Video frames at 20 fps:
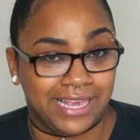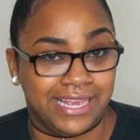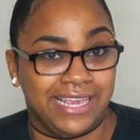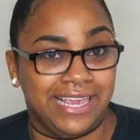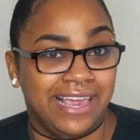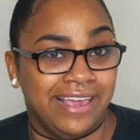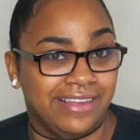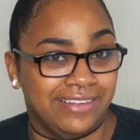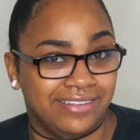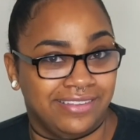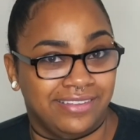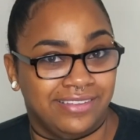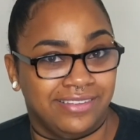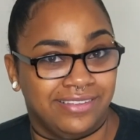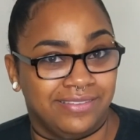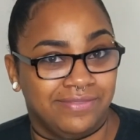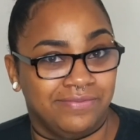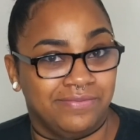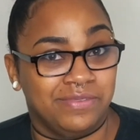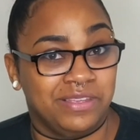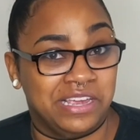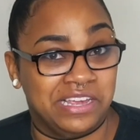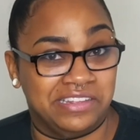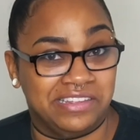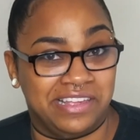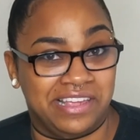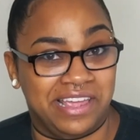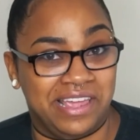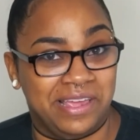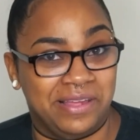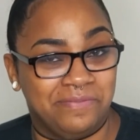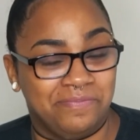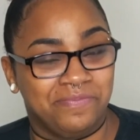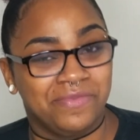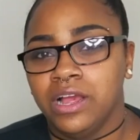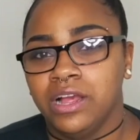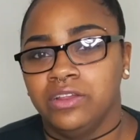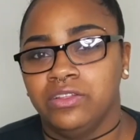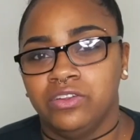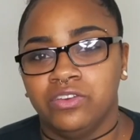Yes, yes I am.
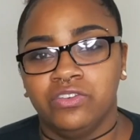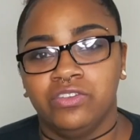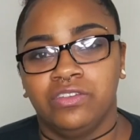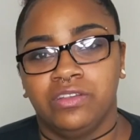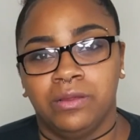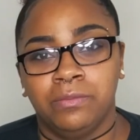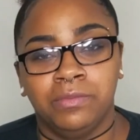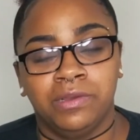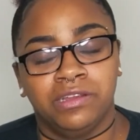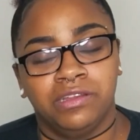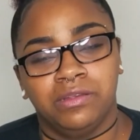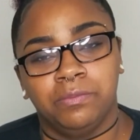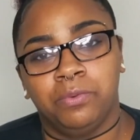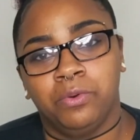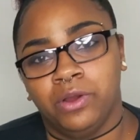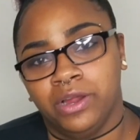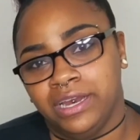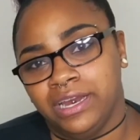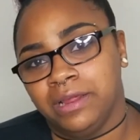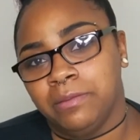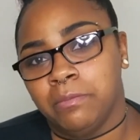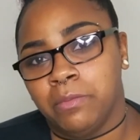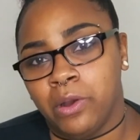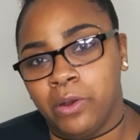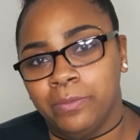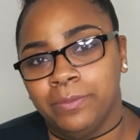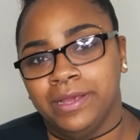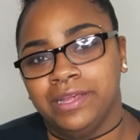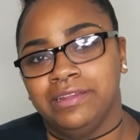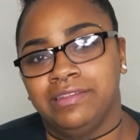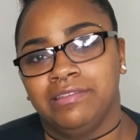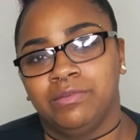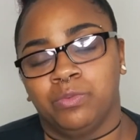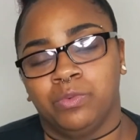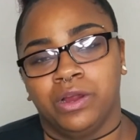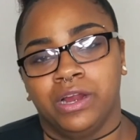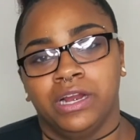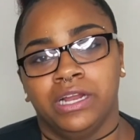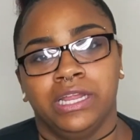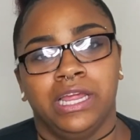There's some disappointing moments
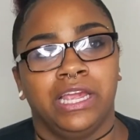where,